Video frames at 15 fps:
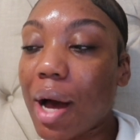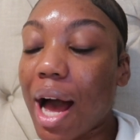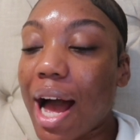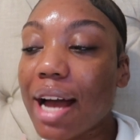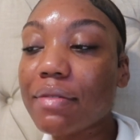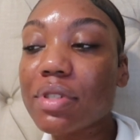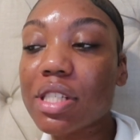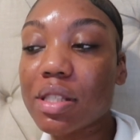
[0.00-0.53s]

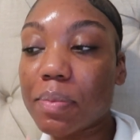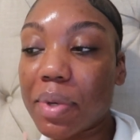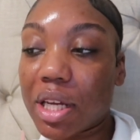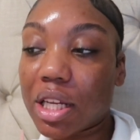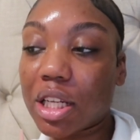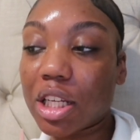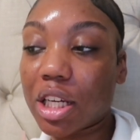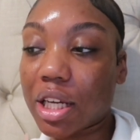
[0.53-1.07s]
i've just
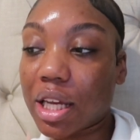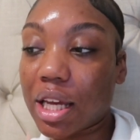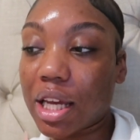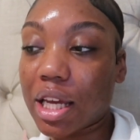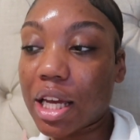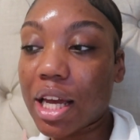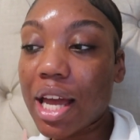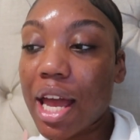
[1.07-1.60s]
been
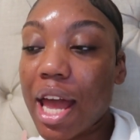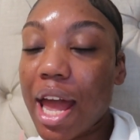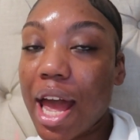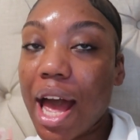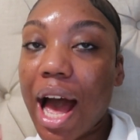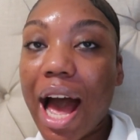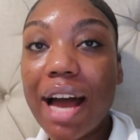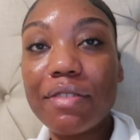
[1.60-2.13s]
looking
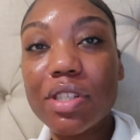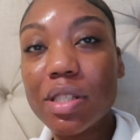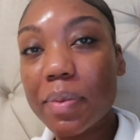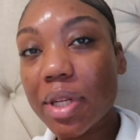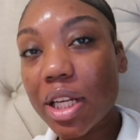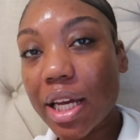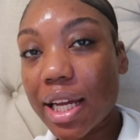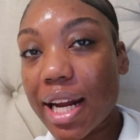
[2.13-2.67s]
i've just
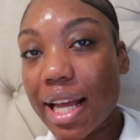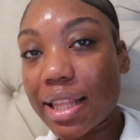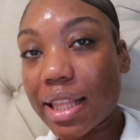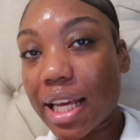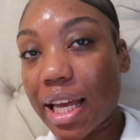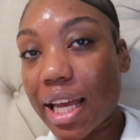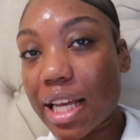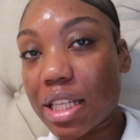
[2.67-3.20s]
been looking at
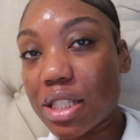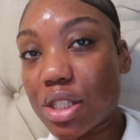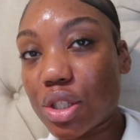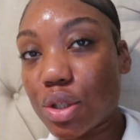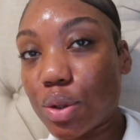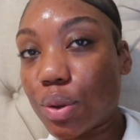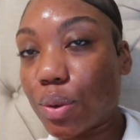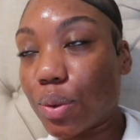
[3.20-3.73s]
things
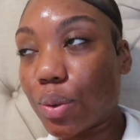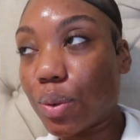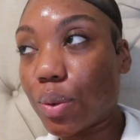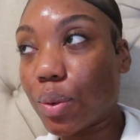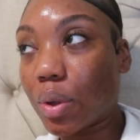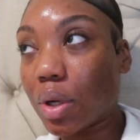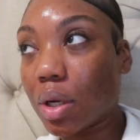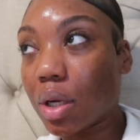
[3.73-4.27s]

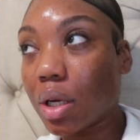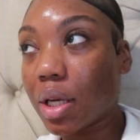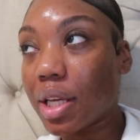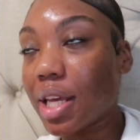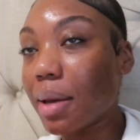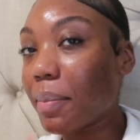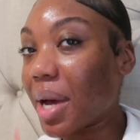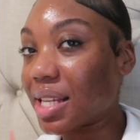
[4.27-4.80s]
to
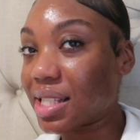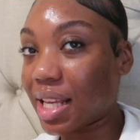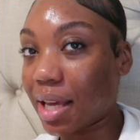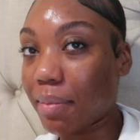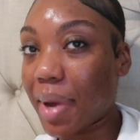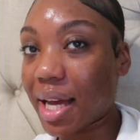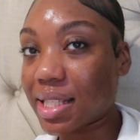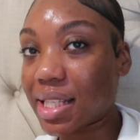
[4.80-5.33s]
get my
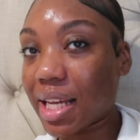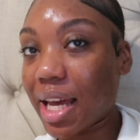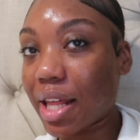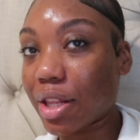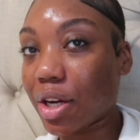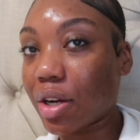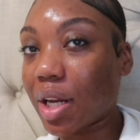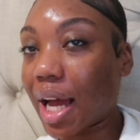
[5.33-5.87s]
skin back
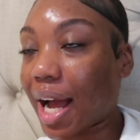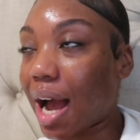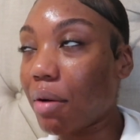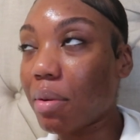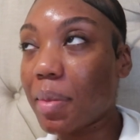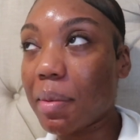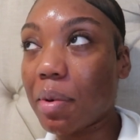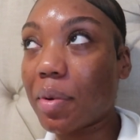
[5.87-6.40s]
together like i
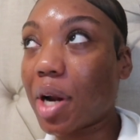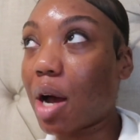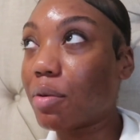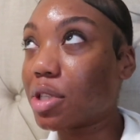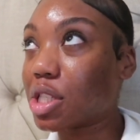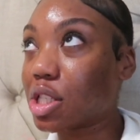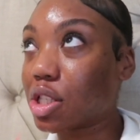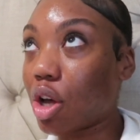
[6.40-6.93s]
remember when i
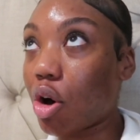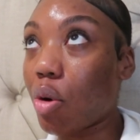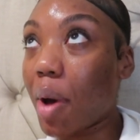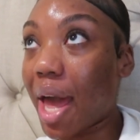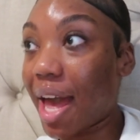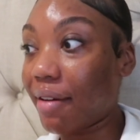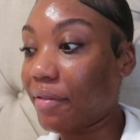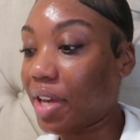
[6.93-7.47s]
was so
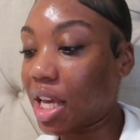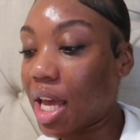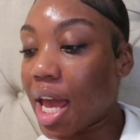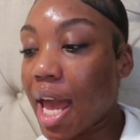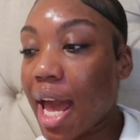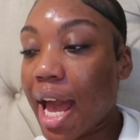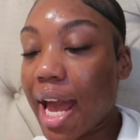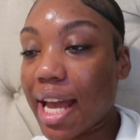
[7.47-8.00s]
heavy
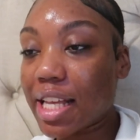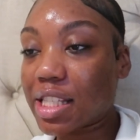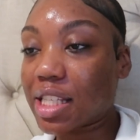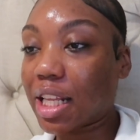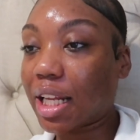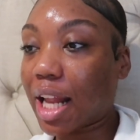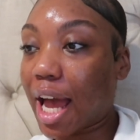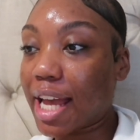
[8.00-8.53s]

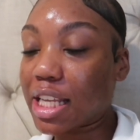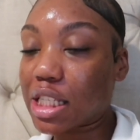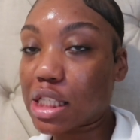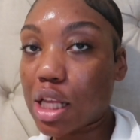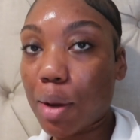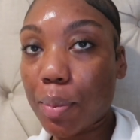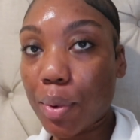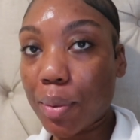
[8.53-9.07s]
into like
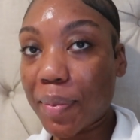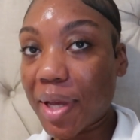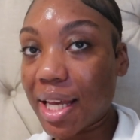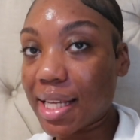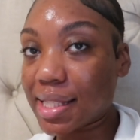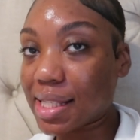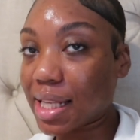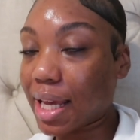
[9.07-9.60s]

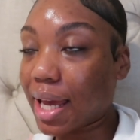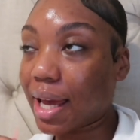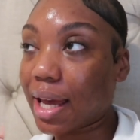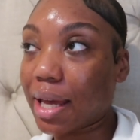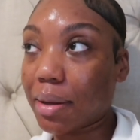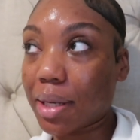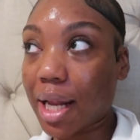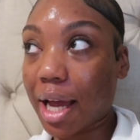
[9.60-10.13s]
supplements
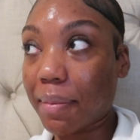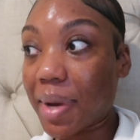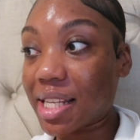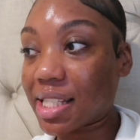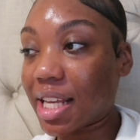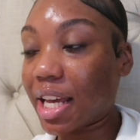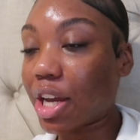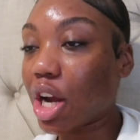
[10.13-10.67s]
and like my
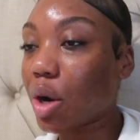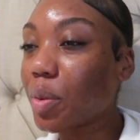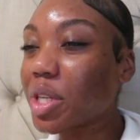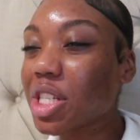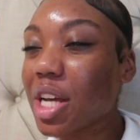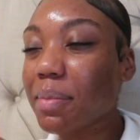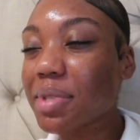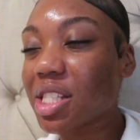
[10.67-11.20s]
skincare
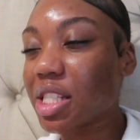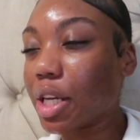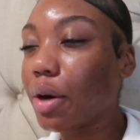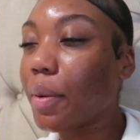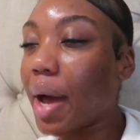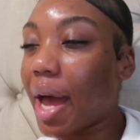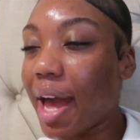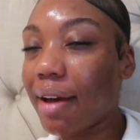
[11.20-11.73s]
which i'm
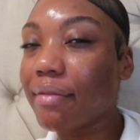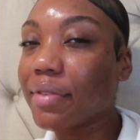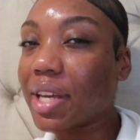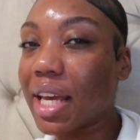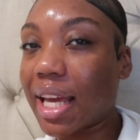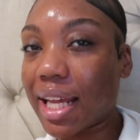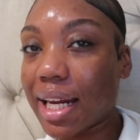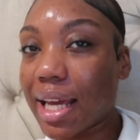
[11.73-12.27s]
still heavy
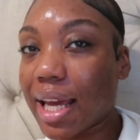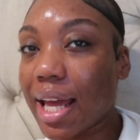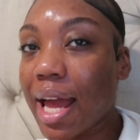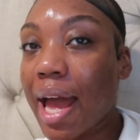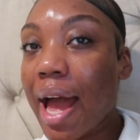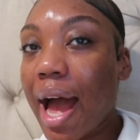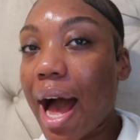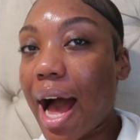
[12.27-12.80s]
in it
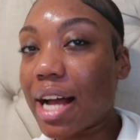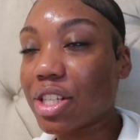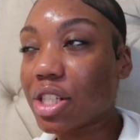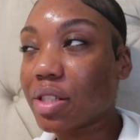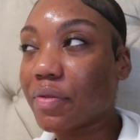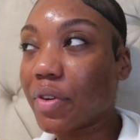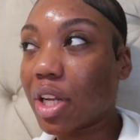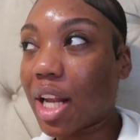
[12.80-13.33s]
i
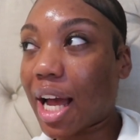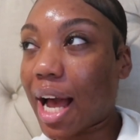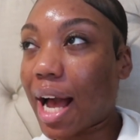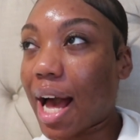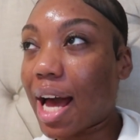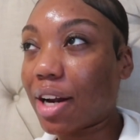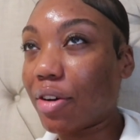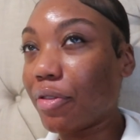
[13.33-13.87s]
just feel like i
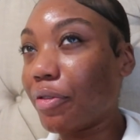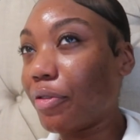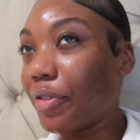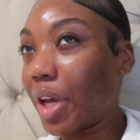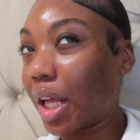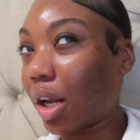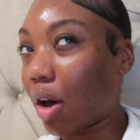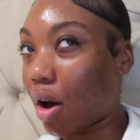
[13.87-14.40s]
kind of
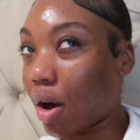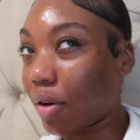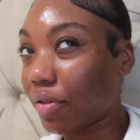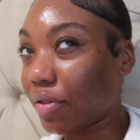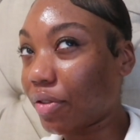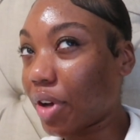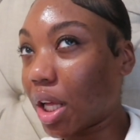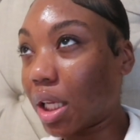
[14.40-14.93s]
fell off
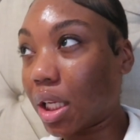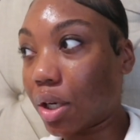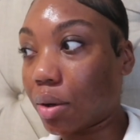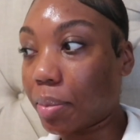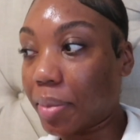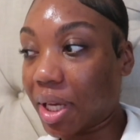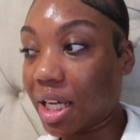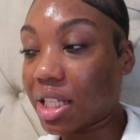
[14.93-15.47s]
a little
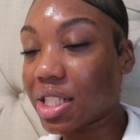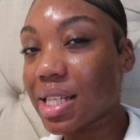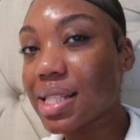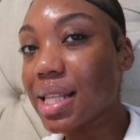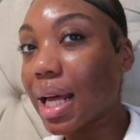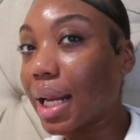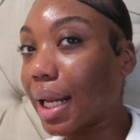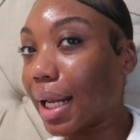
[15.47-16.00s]
bit just
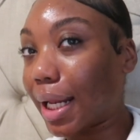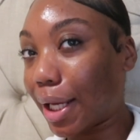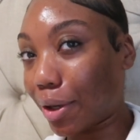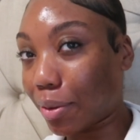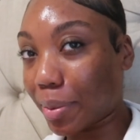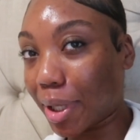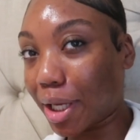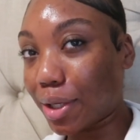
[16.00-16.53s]
a
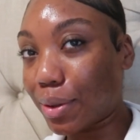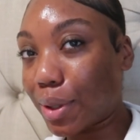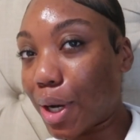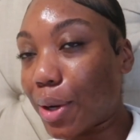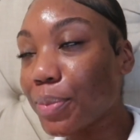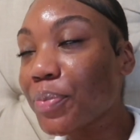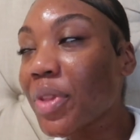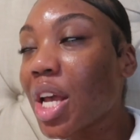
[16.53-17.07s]
little bit you
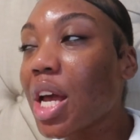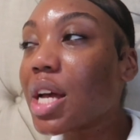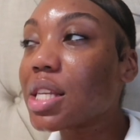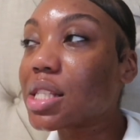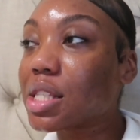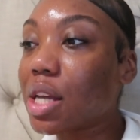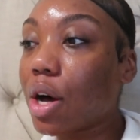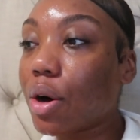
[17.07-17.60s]
know
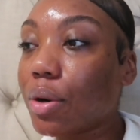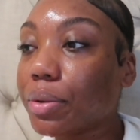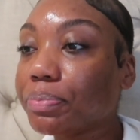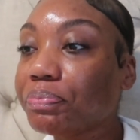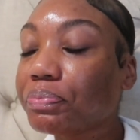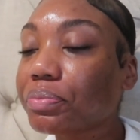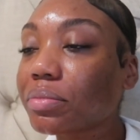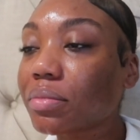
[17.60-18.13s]
so
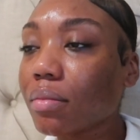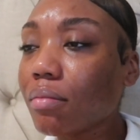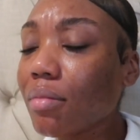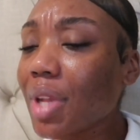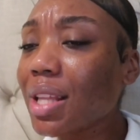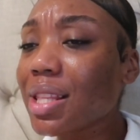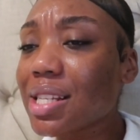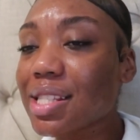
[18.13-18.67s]

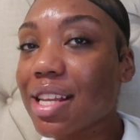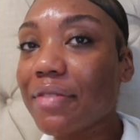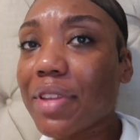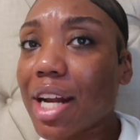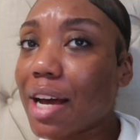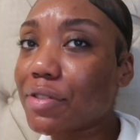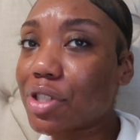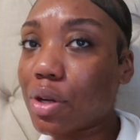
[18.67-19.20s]
the stuff
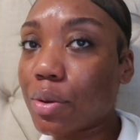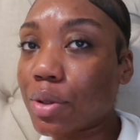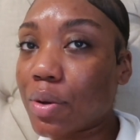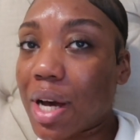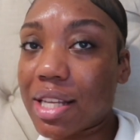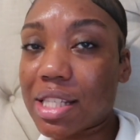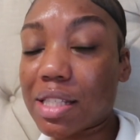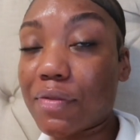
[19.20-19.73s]
that I've shown you
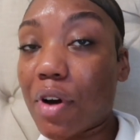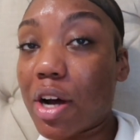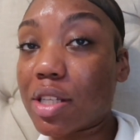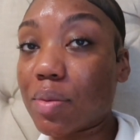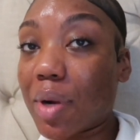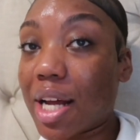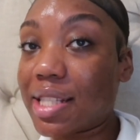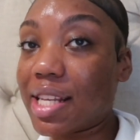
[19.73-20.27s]
guys as far
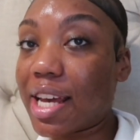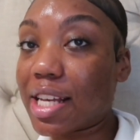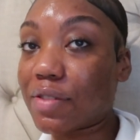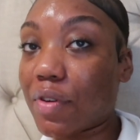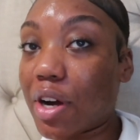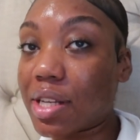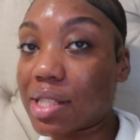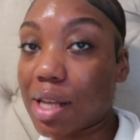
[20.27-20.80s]
as what I take as
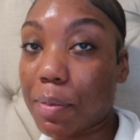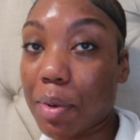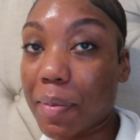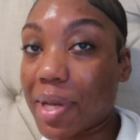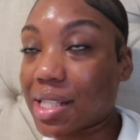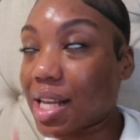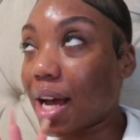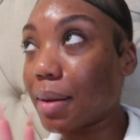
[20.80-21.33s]
far as
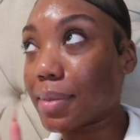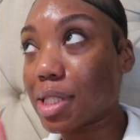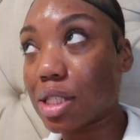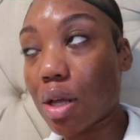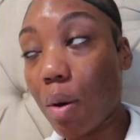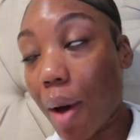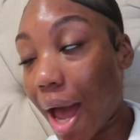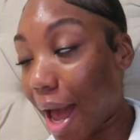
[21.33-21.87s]
supplements I am
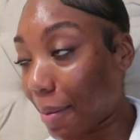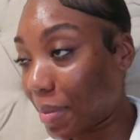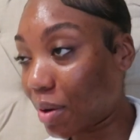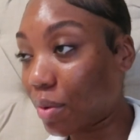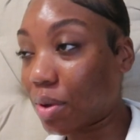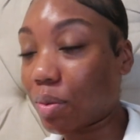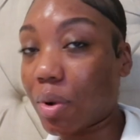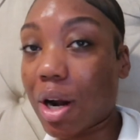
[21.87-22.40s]
so happy
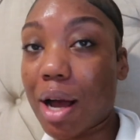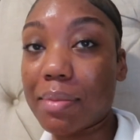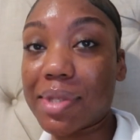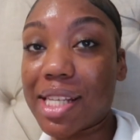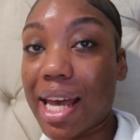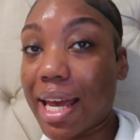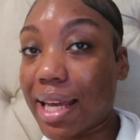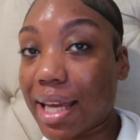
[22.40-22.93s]
with what I'm
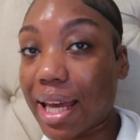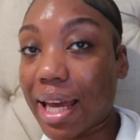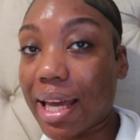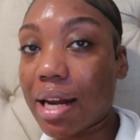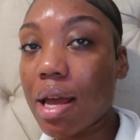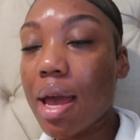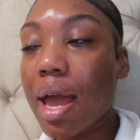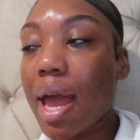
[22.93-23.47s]

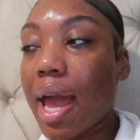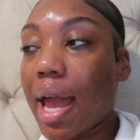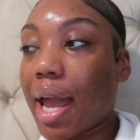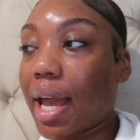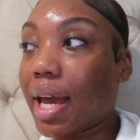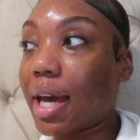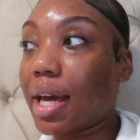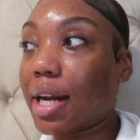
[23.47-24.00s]
taking
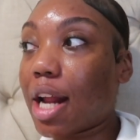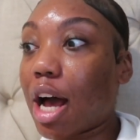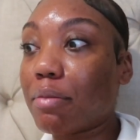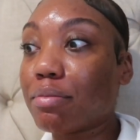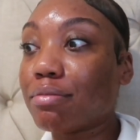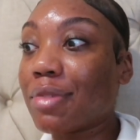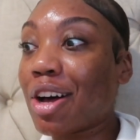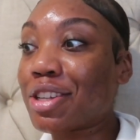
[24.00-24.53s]
and
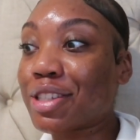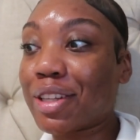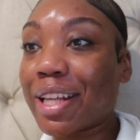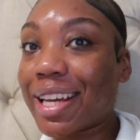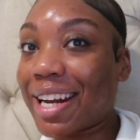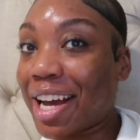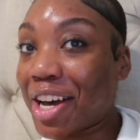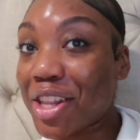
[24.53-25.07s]
I'm also
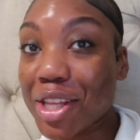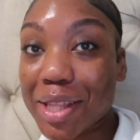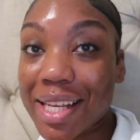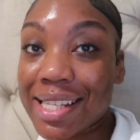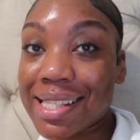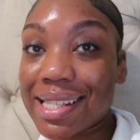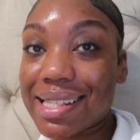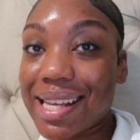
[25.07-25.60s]
looking at other
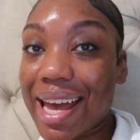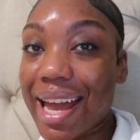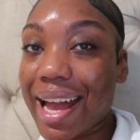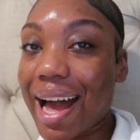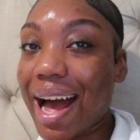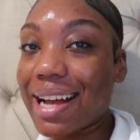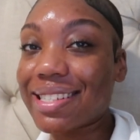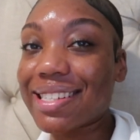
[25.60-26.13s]
things to take I